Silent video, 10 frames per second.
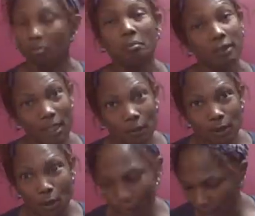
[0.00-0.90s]
but there was
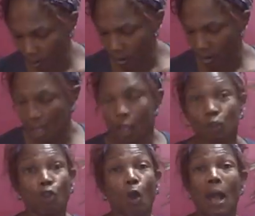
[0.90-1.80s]
no camera.
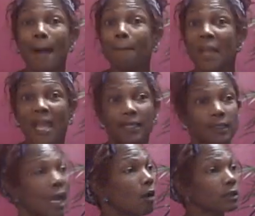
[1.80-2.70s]
So I
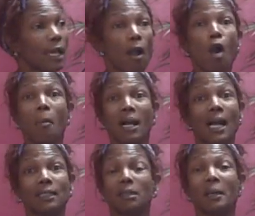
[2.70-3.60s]
panicked. I was like, oh my
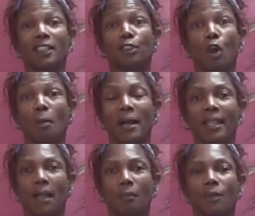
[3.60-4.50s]
God, somebody stole my
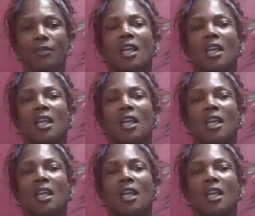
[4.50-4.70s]
camera.